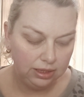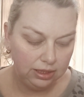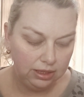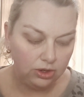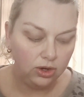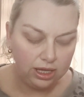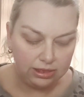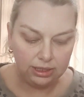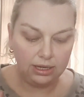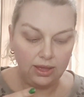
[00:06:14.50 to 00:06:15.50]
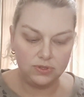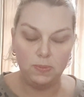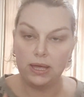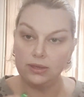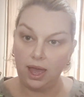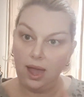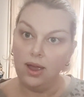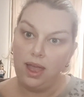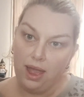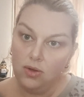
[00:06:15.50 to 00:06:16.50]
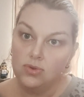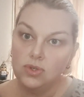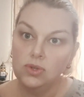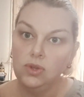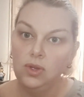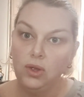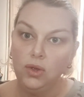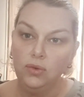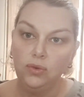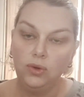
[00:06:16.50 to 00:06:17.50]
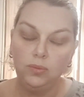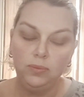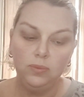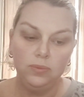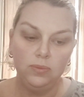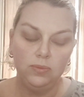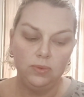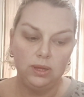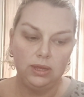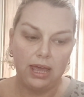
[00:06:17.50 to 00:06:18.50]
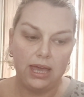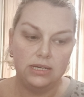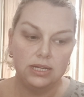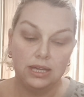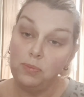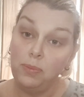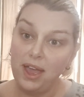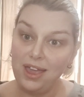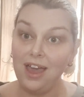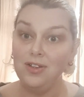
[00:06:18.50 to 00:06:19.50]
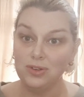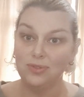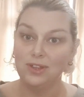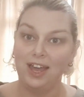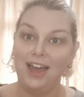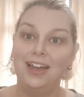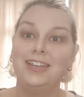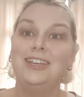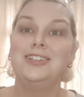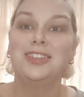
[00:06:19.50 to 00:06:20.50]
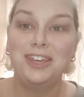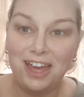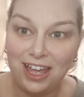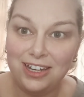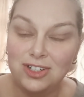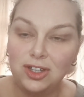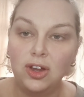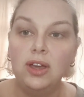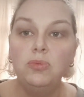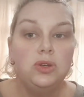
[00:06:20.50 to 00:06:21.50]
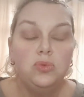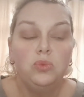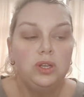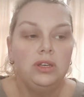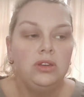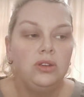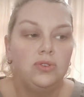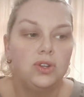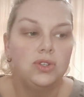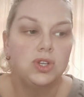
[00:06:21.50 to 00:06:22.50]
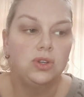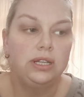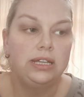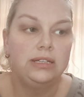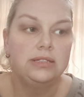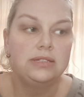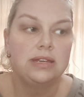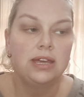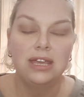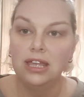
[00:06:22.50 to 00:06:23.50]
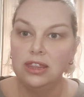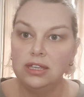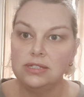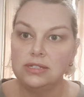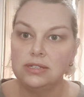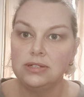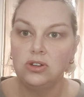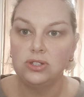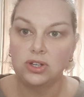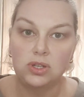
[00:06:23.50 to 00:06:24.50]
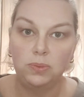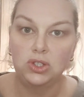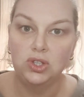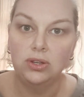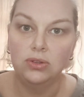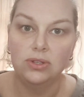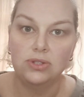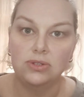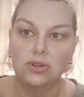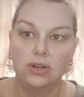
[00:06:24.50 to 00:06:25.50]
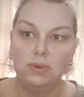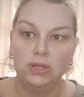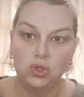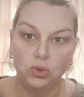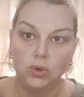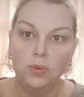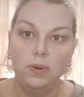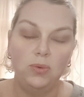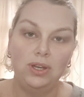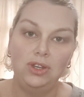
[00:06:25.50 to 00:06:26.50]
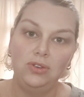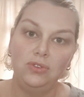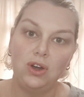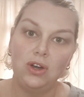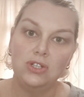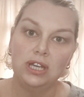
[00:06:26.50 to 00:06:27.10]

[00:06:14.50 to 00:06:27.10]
you know, I then have to back the car out from that, get back out of the car, get to the gate, you know, and when you've got 2 legs, this is not such a big deal. This is not a big chore. But when you've got,